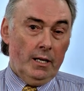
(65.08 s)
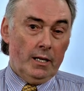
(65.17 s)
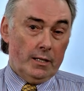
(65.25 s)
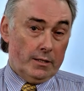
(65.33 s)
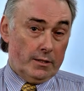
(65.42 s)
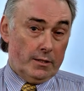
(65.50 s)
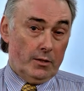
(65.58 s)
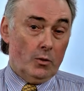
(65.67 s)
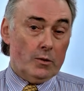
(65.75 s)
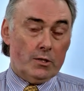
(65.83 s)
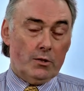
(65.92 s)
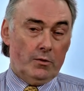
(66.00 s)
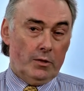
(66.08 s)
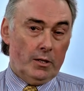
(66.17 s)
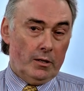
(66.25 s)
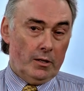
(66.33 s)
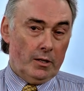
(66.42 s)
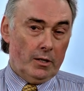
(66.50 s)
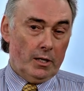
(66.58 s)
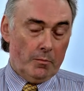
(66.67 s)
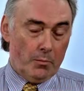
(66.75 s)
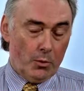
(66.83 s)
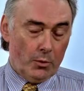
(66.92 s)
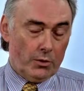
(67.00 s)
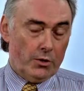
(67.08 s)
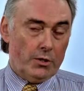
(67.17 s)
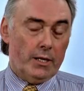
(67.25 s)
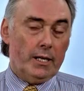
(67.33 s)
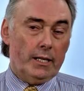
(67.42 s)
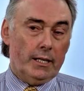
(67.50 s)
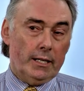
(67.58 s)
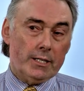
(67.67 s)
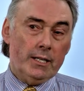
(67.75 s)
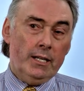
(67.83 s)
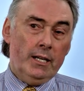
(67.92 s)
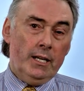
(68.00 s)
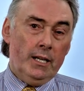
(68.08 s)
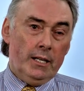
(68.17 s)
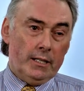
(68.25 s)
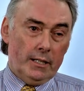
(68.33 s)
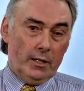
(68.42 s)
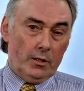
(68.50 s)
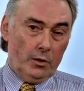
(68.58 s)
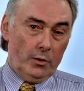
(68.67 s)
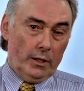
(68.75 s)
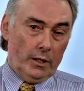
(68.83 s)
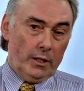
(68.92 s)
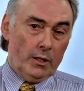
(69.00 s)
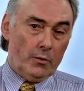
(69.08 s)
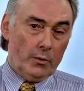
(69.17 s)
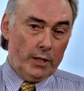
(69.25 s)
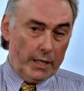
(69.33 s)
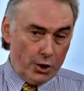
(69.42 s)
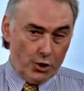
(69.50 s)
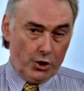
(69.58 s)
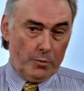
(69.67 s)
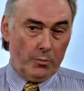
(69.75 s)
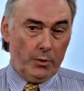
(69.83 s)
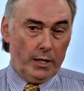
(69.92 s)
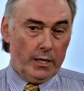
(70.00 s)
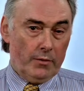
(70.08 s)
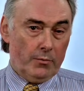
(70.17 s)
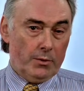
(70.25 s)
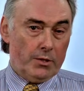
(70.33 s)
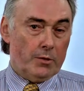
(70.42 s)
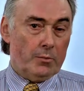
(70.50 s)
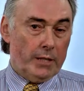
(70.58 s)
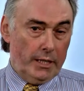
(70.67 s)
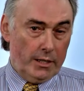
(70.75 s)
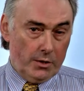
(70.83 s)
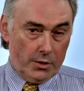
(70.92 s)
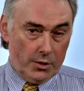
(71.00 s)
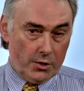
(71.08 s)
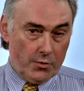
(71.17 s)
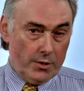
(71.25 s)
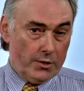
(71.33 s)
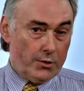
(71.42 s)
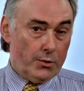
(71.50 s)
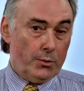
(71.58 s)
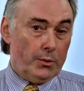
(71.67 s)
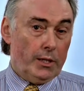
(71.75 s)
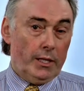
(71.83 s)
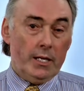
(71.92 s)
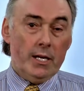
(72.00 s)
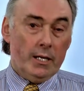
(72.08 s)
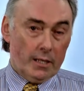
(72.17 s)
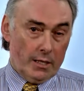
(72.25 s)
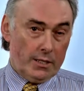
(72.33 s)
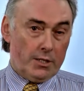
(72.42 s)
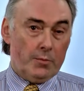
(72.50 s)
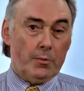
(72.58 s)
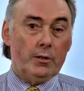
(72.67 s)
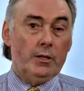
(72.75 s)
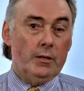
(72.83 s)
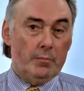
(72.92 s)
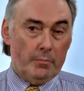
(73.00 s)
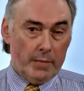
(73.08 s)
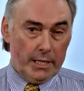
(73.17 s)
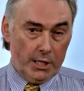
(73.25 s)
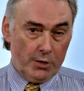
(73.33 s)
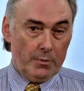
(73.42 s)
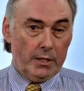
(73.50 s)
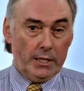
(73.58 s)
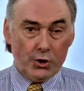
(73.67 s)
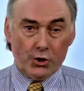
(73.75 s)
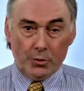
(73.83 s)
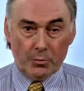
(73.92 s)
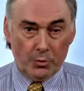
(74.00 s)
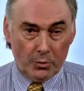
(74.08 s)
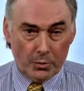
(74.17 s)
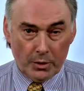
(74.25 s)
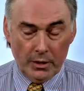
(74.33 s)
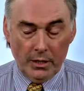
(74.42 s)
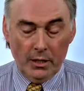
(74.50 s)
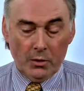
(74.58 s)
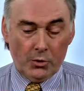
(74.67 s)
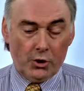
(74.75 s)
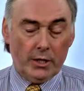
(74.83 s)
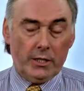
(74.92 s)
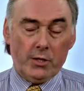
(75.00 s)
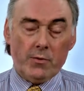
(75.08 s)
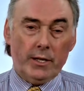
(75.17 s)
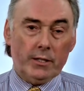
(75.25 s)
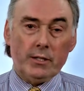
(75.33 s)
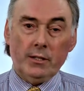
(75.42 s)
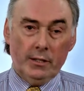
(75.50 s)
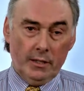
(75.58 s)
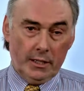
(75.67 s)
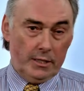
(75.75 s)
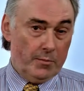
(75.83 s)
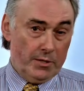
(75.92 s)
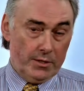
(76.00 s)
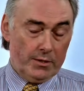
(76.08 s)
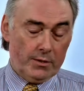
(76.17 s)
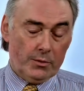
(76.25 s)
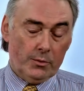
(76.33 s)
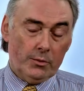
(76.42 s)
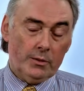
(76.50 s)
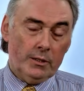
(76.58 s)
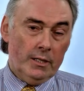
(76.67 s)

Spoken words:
It's also important to highlight the ongoing relationship we have with some key industries through the Customer Management Leadership Group, which I direct at the business school.